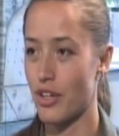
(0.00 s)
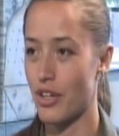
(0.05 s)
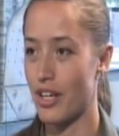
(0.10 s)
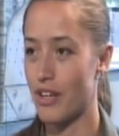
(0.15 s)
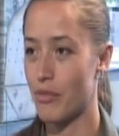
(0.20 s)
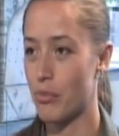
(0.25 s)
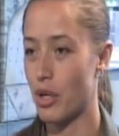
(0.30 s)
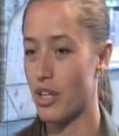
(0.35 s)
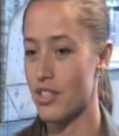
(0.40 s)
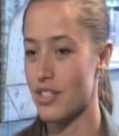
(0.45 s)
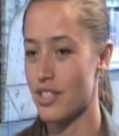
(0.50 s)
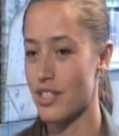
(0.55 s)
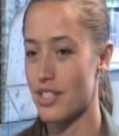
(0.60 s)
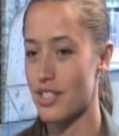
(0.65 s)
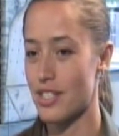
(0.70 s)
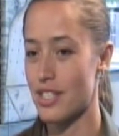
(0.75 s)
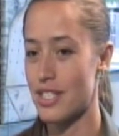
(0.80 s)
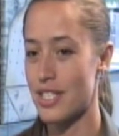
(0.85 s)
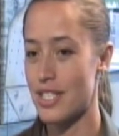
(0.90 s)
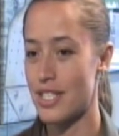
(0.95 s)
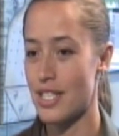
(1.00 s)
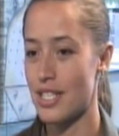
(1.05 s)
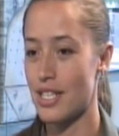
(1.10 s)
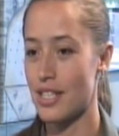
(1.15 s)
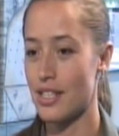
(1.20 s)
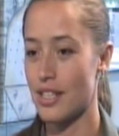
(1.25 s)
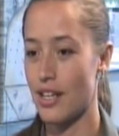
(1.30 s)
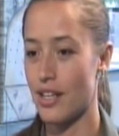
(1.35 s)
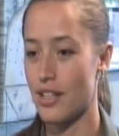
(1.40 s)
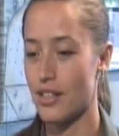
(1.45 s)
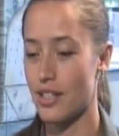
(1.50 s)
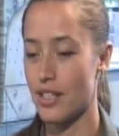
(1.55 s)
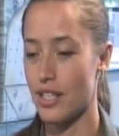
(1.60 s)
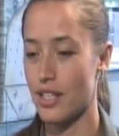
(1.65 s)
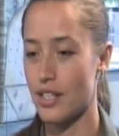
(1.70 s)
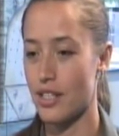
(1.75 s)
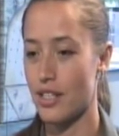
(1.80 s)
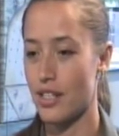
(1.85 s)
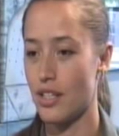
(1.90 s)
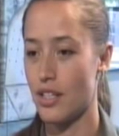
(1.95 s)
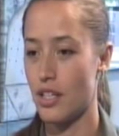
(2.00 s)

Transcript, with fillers: creative process, and seeing that like